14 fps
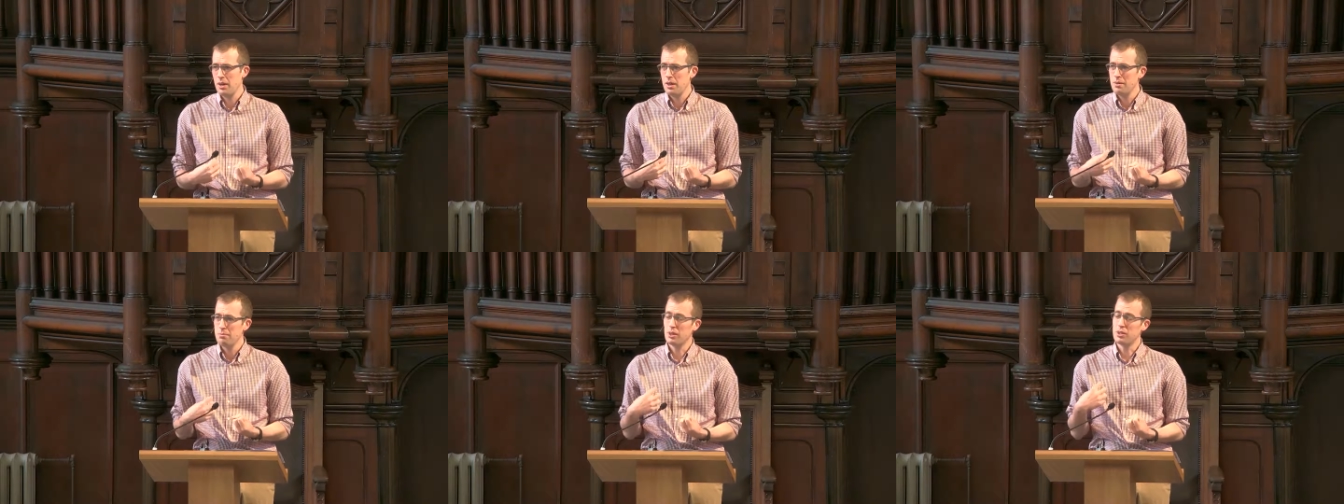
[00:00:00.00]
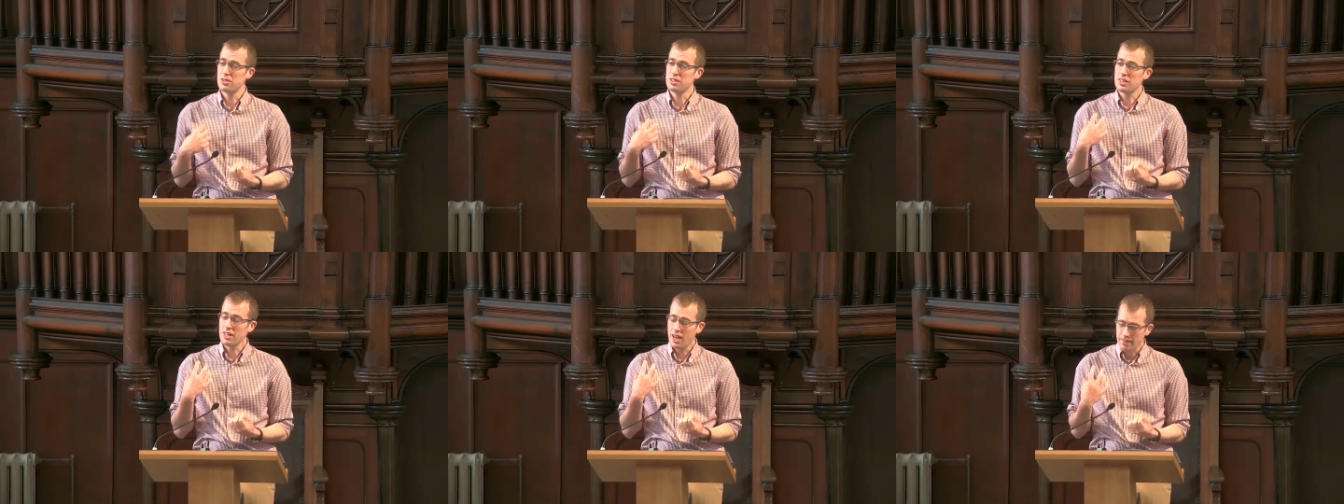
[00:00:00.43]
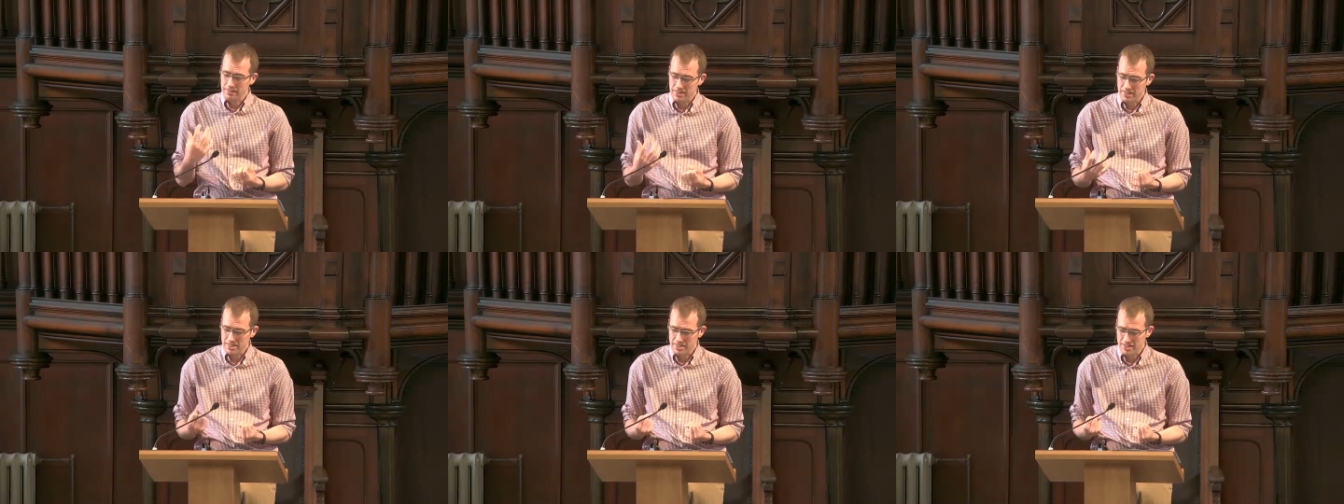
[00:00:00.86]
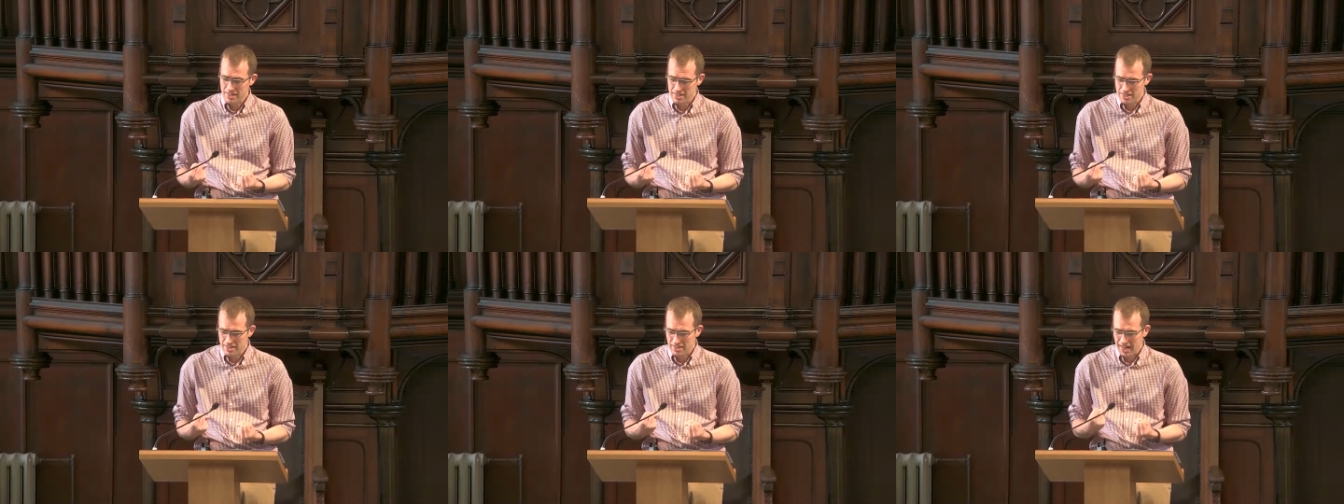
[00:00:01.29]
Because
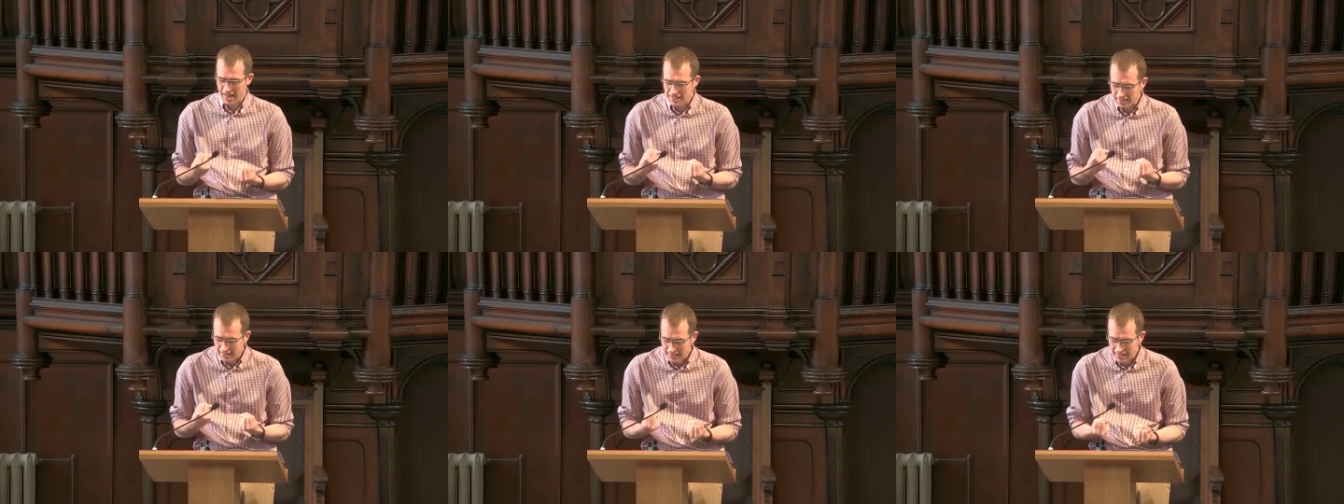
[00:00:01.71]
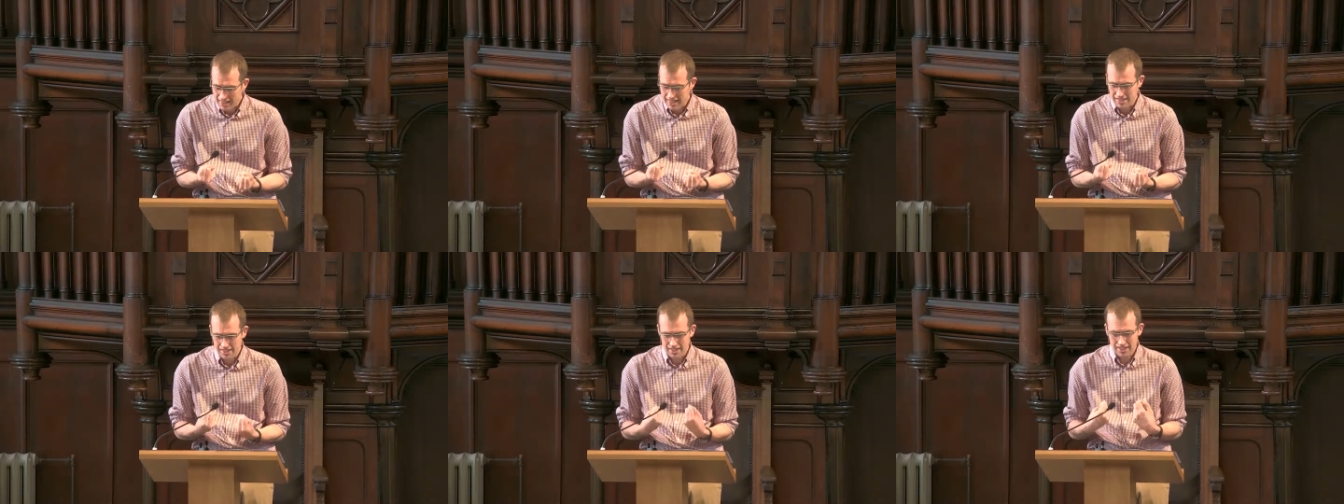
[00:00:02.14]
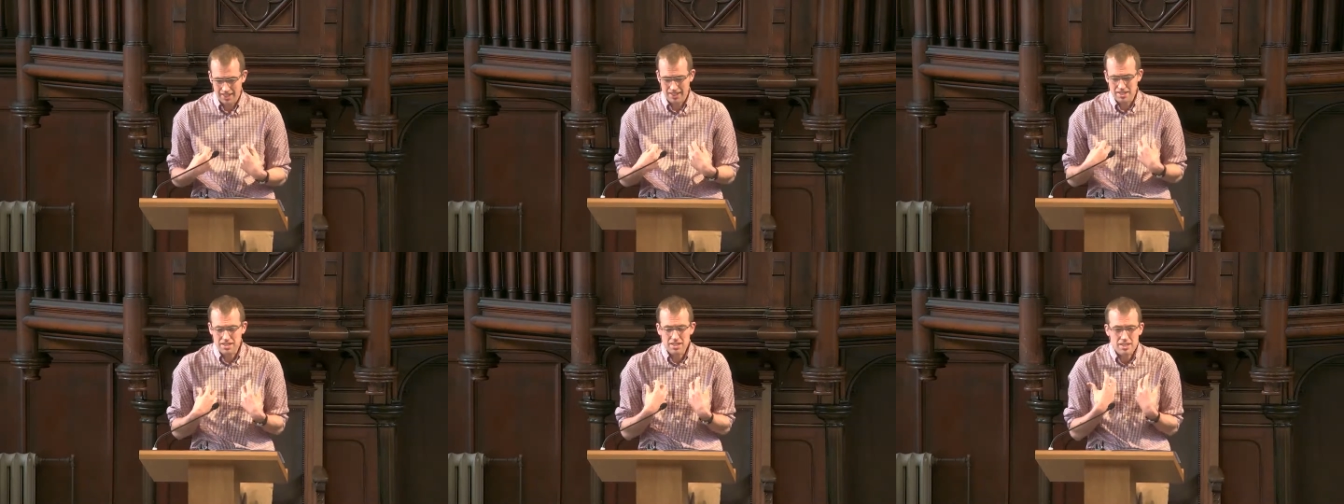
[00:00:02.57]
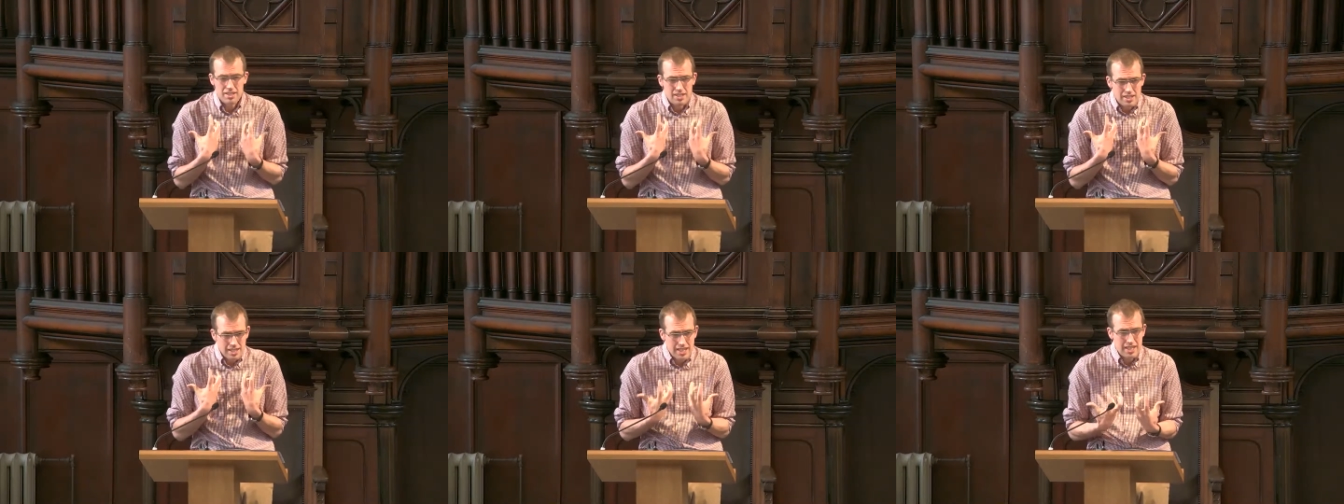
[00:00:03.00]
covetousness and greed can
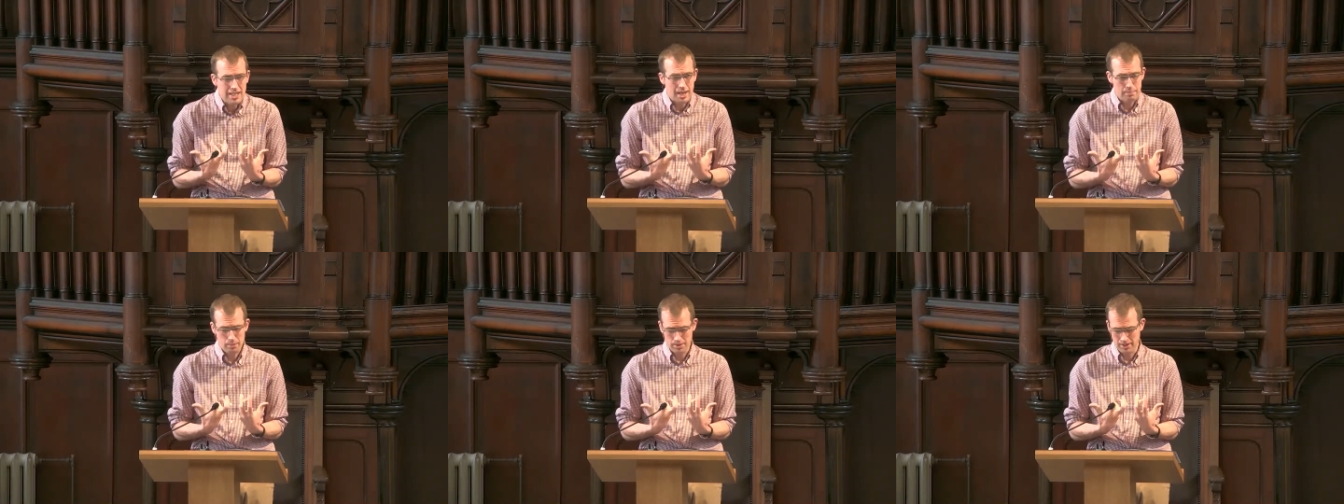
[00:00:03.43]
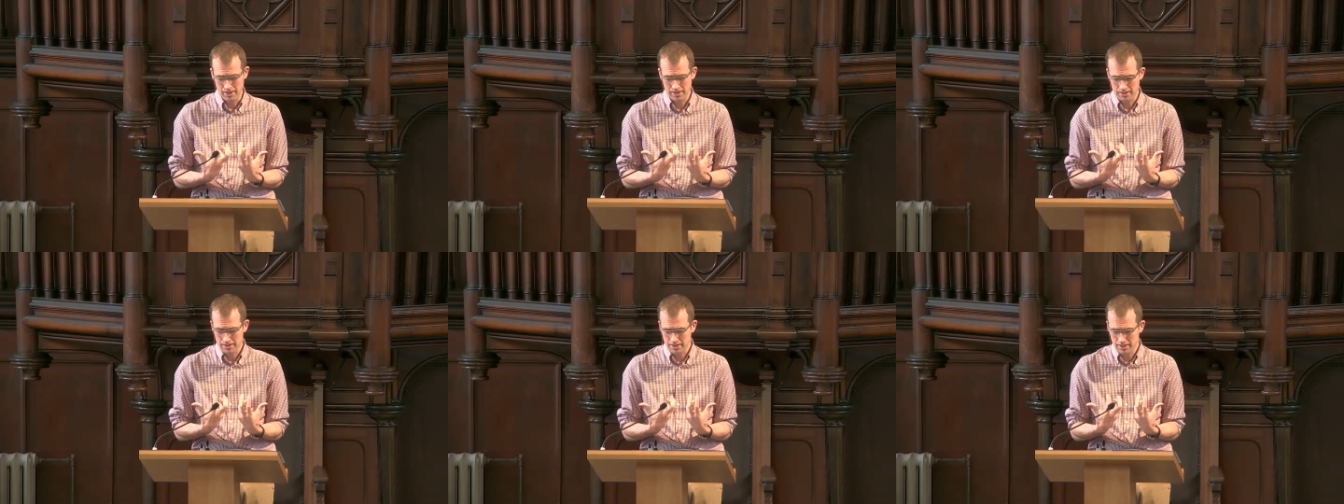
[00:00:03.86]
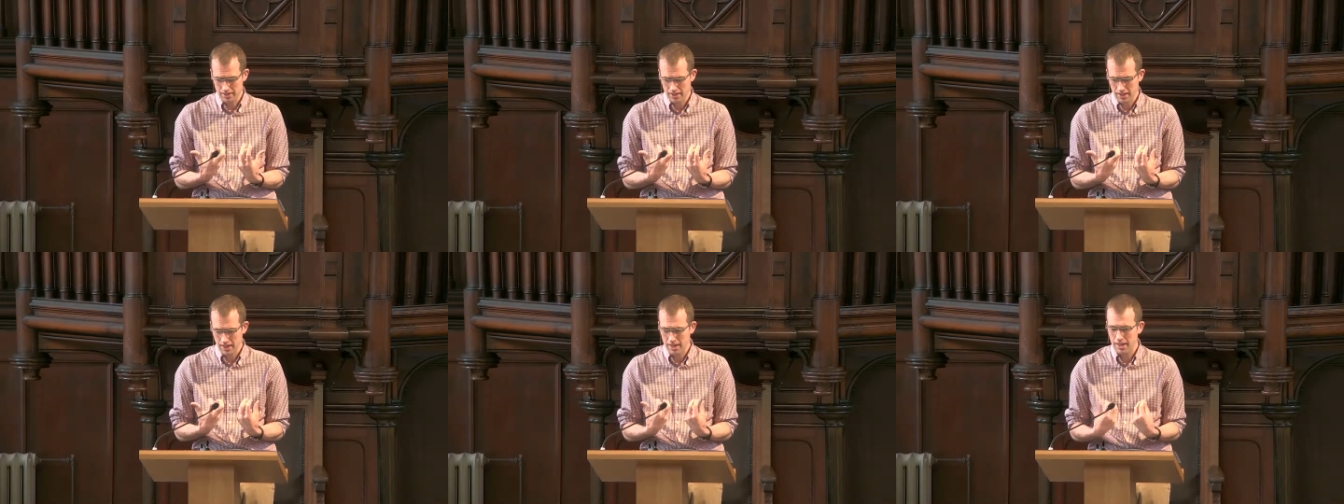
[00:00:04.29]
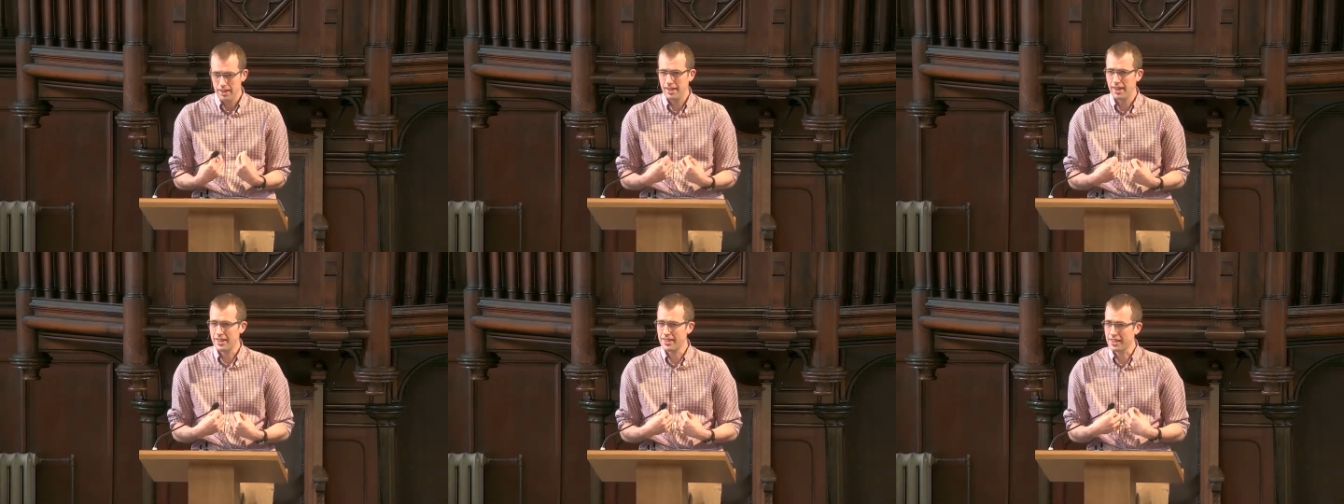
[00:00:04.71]
sneak up on us,
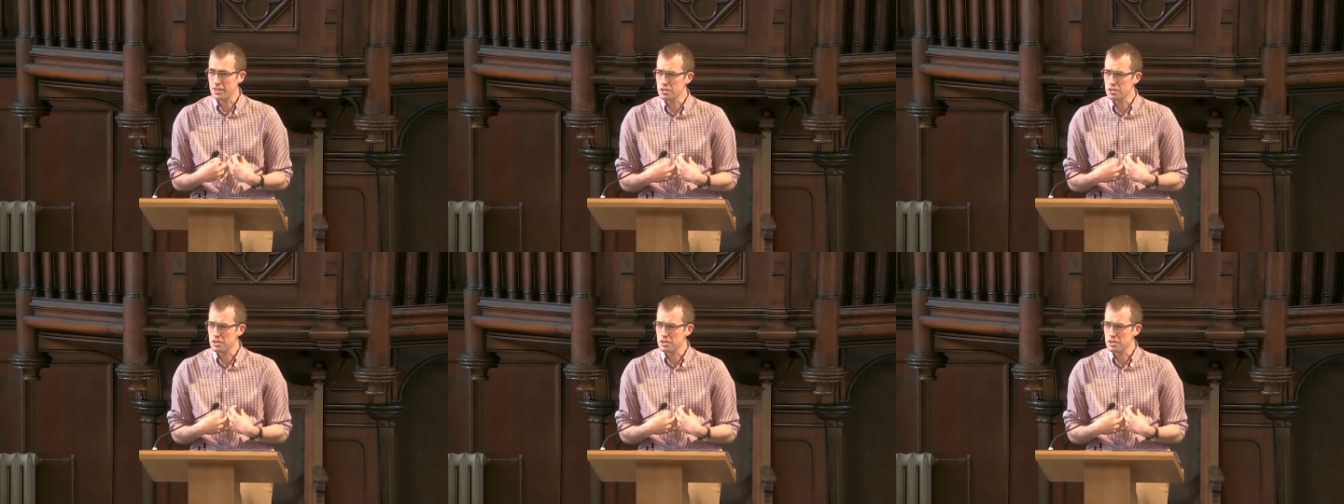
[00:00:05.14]
and it can